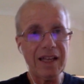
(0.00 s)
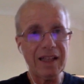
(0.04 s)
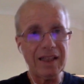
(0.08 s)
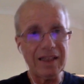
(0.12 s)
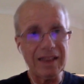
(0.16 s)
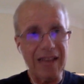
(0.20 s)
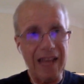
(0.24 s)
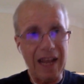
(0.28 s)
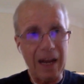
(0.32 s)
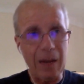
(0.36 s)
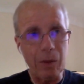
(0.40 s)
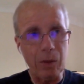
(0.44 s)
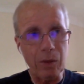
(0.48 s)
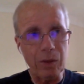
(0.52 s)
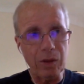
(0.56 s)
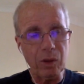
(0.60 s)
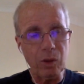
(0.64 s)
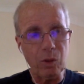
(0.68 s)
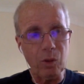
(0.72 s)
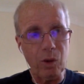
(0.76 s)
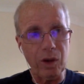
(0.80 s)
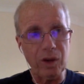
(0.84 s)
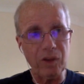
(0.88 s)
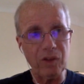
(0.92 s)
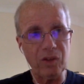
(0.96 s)
they were the
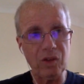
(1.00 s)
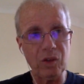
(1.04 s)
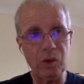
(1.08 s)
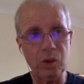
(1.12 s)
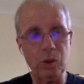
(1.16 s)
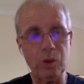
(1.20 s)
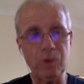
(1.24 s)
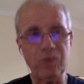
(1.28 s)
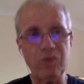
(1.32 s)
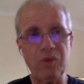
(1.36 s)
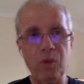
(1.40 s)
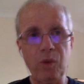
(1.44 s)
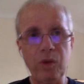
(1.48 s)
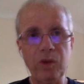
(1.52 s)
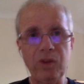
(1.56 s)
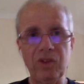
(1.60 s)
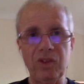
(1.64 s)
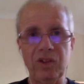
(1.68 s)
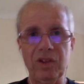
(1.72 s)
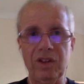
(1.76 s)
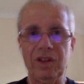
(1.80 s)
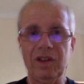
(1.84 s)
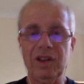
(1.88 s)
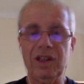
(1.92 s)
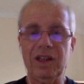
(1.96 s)
ones who were
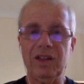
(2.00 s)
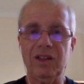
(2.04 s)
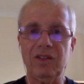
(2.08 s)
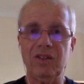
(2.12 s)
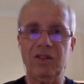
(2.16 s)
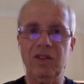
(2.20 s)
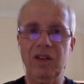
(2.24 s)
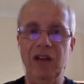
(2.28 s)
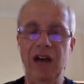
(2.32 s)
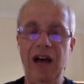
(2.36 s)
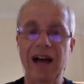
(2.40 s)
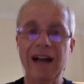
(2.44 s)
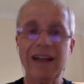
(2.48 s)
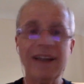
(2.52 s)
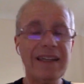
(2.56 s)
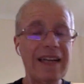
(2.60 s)
voicing this. I